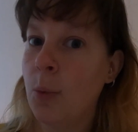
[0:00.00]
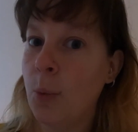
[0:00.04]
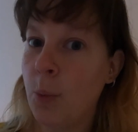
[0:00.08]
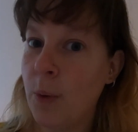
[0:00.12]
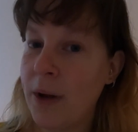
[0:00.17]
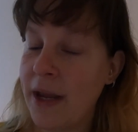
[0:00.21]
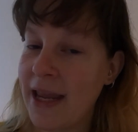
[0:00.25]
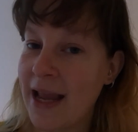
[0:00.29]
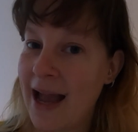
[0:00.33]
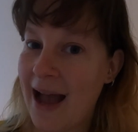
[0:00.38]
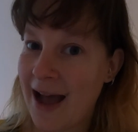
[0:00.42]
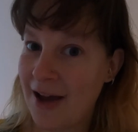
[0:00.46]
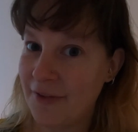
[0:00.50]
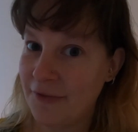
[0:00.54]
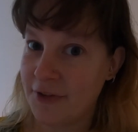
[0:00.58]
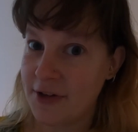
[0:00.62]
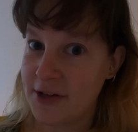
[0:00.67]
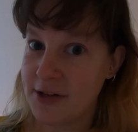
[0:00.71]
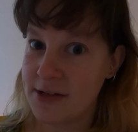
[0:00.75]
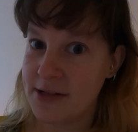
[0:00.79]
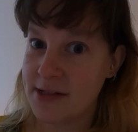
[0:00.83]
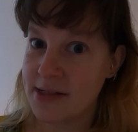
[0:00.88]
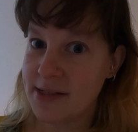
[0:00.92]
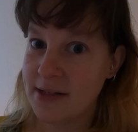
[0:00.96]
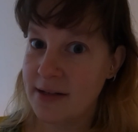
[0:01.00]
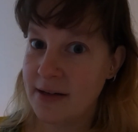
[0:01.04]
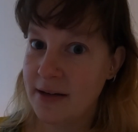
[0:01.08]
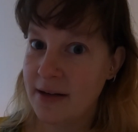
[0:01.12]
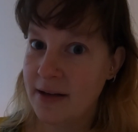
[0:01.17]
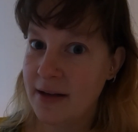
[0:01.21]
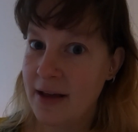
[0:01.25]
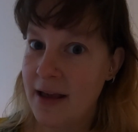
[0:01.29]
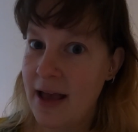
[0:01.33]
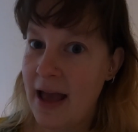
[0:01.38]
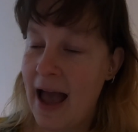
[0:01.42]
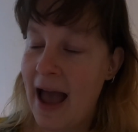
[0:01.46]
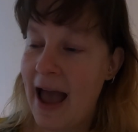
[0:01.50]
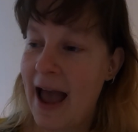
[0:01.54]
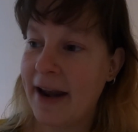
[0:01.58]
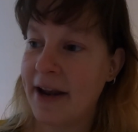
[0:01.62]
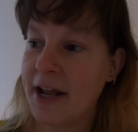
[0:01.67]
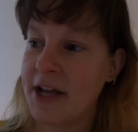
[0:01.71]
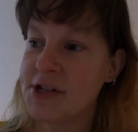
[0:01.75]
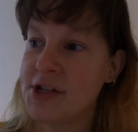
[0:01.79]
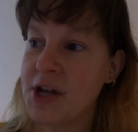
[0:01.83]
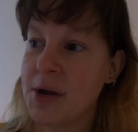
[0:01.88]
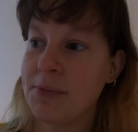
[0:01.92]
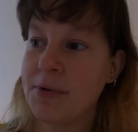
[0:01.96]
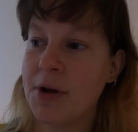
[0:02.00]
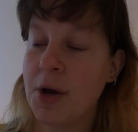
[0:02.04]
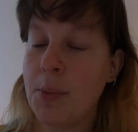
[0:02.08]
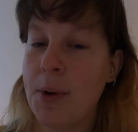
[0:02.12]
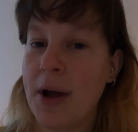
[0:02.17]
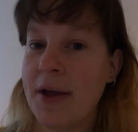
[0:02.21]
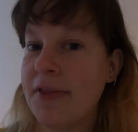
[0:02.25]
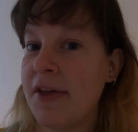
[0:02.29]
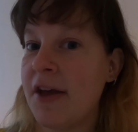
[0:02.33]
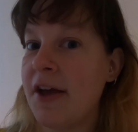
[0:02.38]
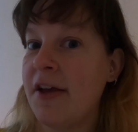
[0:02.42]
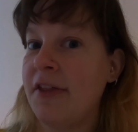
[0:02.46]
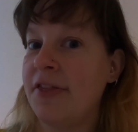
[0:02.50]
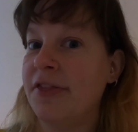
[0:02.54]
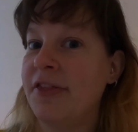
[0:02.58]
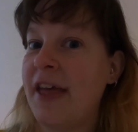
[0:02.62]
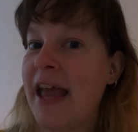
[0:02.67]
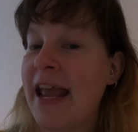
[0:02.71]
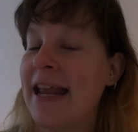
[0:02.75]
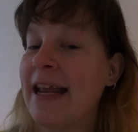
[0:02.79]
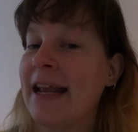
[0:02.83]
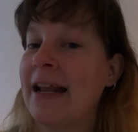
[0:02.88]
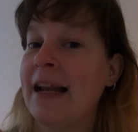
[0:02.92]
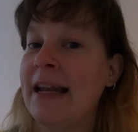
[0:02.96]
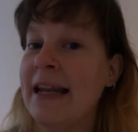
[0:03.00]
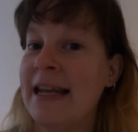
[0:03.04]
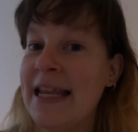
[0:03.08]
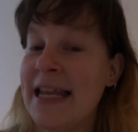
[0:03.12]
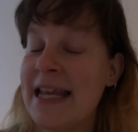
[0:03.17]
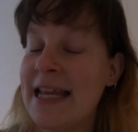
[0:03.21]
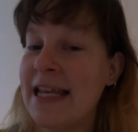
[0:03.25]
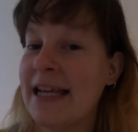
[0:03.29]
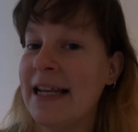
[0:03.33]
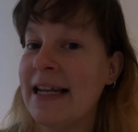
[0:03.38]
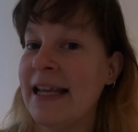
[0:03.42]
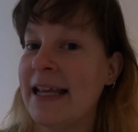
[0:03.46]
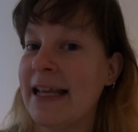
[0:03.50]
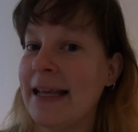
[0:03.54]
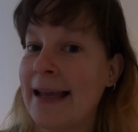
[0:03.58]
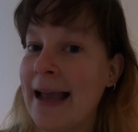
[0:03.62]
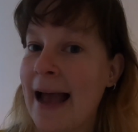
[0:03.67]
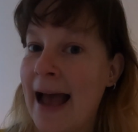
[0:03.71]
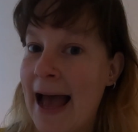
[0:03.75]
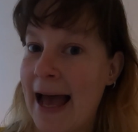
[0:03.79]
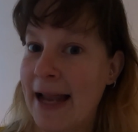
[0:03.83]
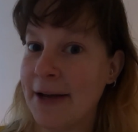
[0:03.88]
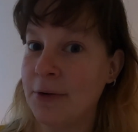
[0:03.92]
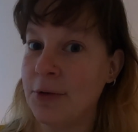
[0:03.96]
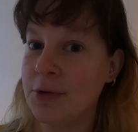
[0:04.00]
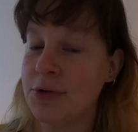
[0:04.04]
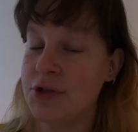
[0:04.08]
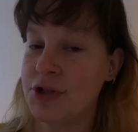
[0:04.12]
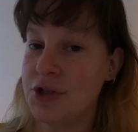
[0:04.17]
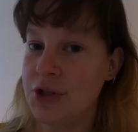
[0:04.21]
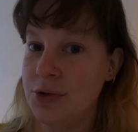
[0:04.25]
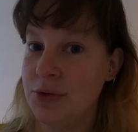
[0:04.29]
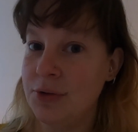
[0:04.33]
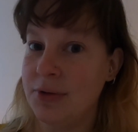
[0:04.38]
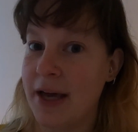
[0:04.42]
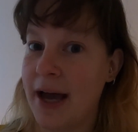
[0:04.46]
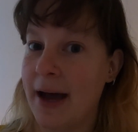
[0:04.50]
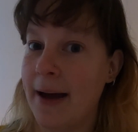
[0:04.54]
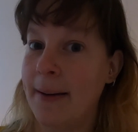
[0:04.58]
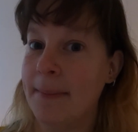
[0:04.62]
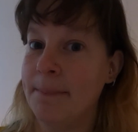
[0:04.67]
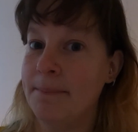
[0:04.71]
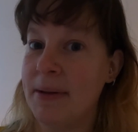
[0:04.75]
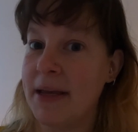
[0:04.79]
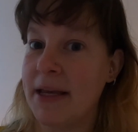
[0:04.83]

We haven't. And I don't know whether they legally cannot do that,